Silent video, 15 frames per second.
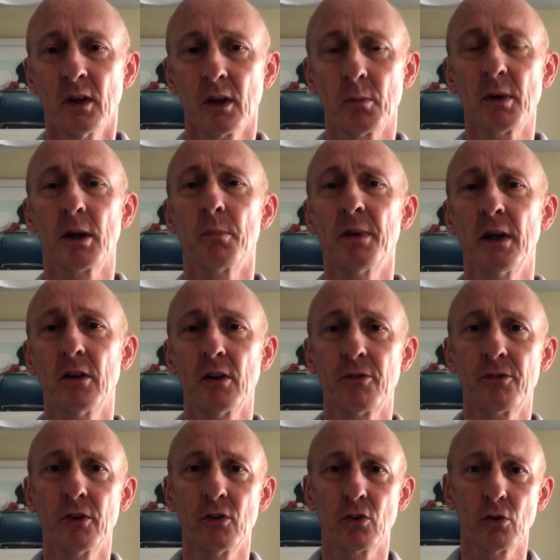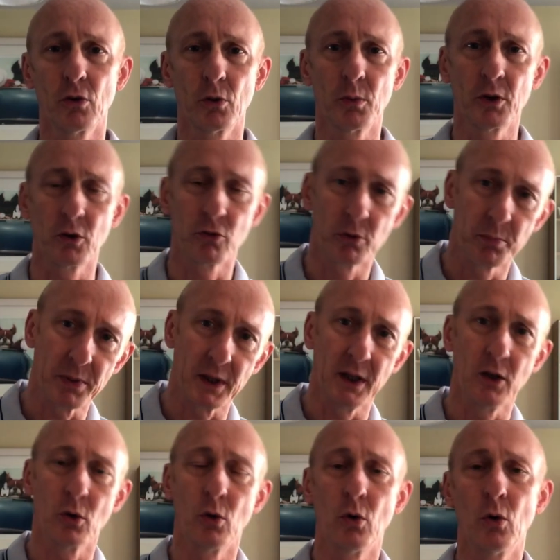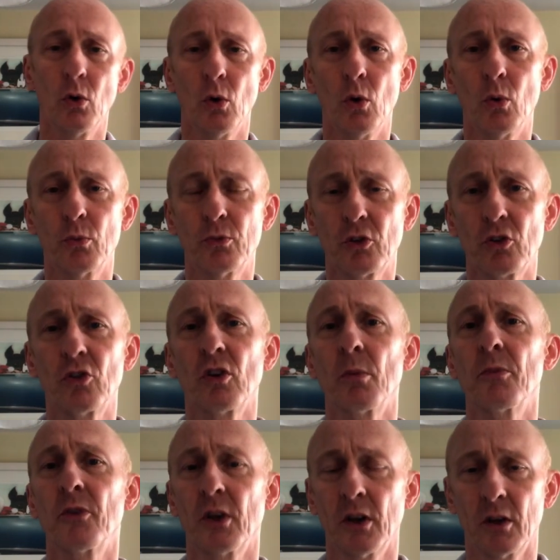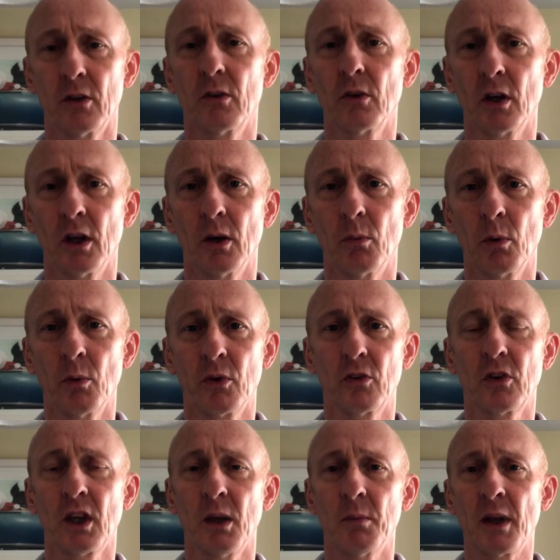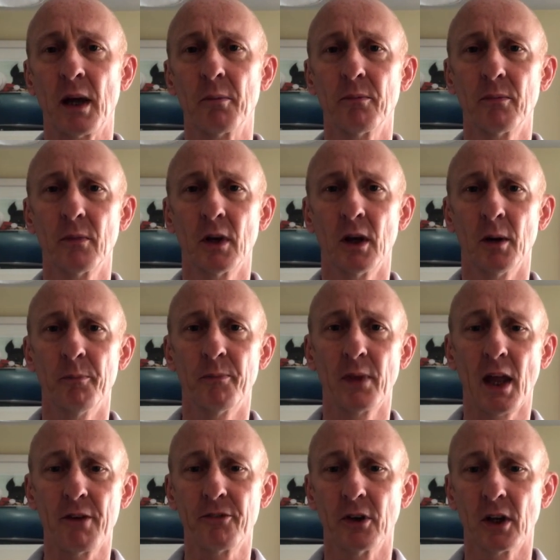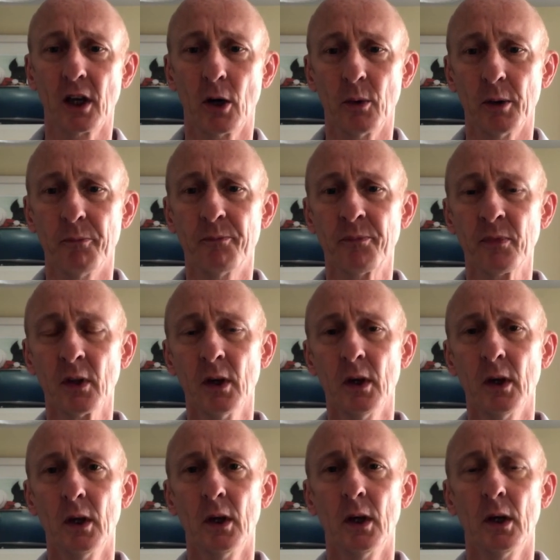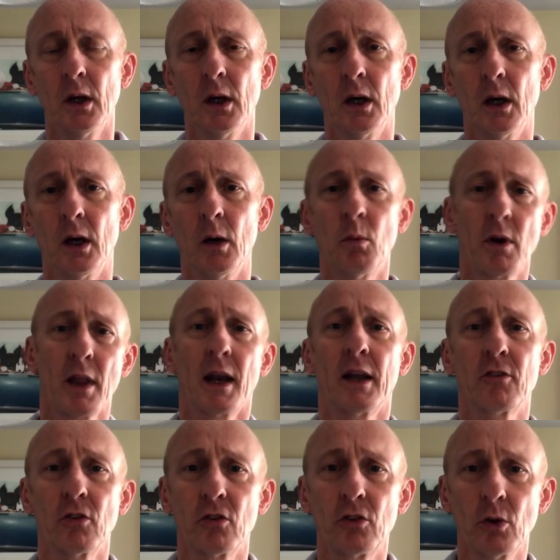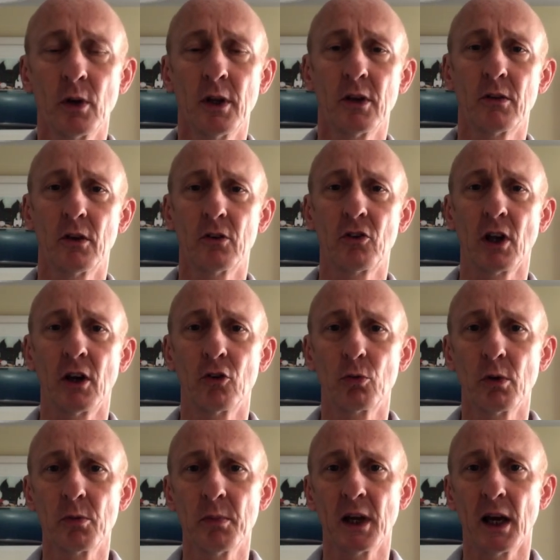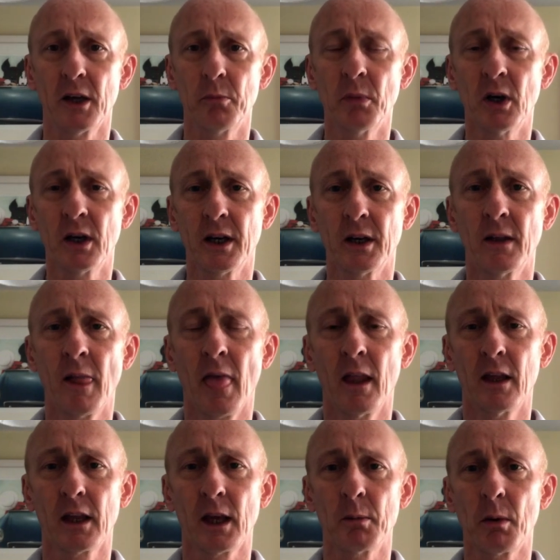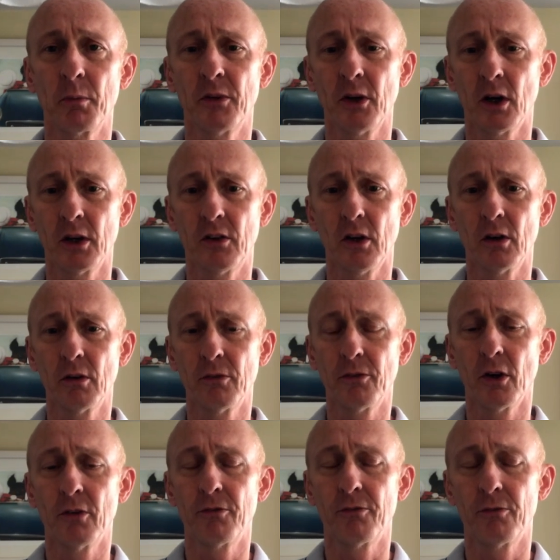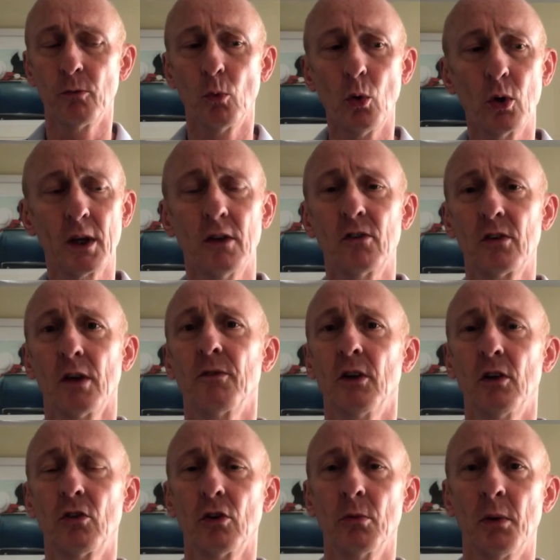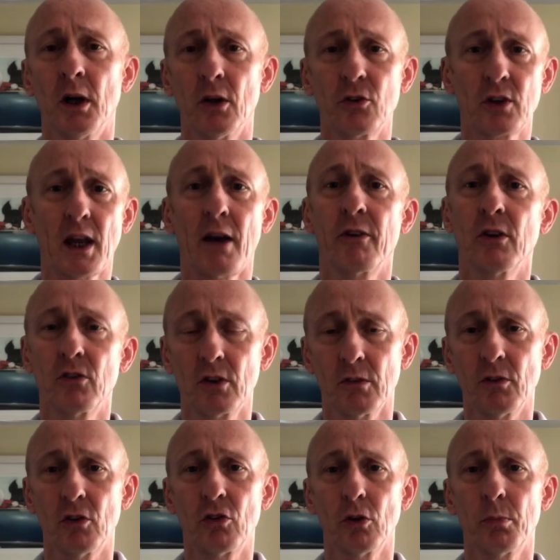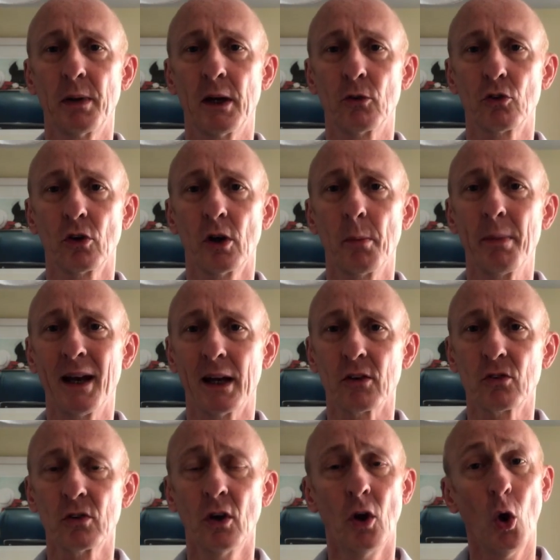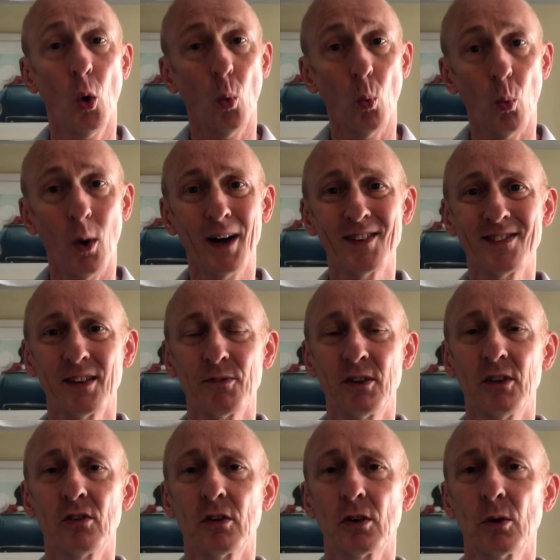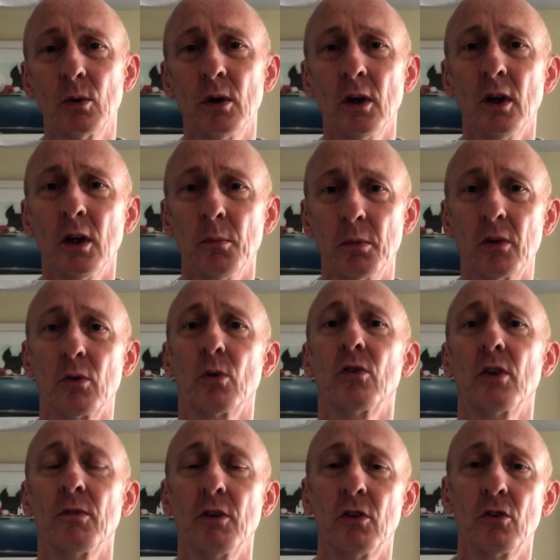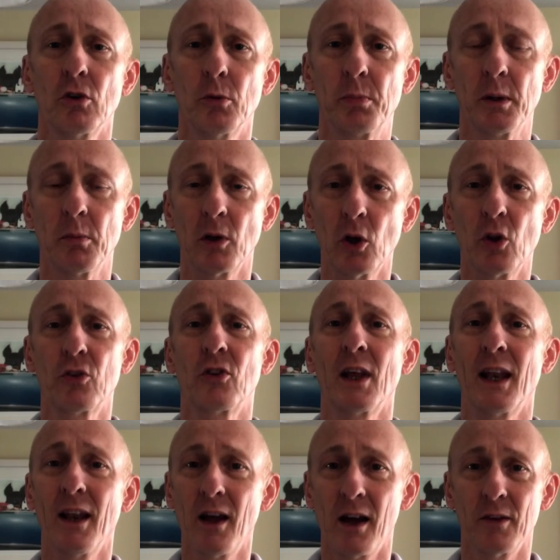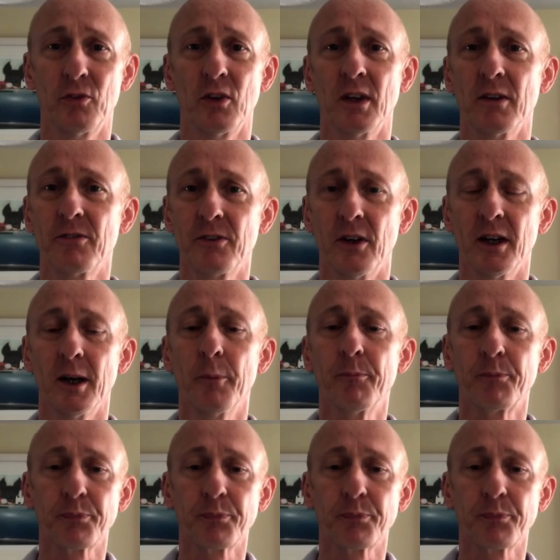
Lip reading: make a bigger difference, or that we could repeat, or just something that we wanted to keep that effort going. And one of the lads that's doing the challenge with me, Aid Myatt, came up with the idea of walking 72 miles, carrying 72 pounds on our backs. Why 72? Because there were 72 people who lost their lives in that fire.